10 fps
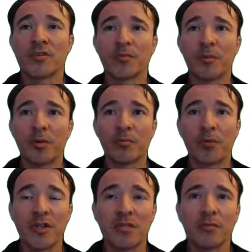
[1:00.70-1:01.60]
important
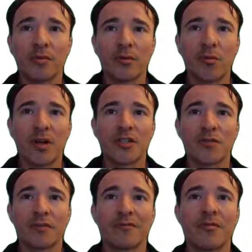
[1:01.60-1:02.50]
principle we want
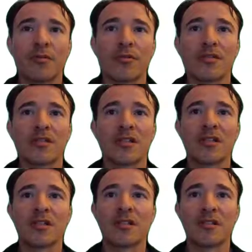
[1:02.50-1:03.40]
to enforce
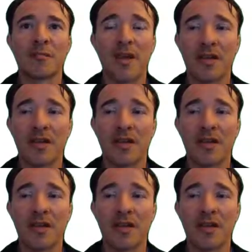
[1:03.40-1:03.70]
is mass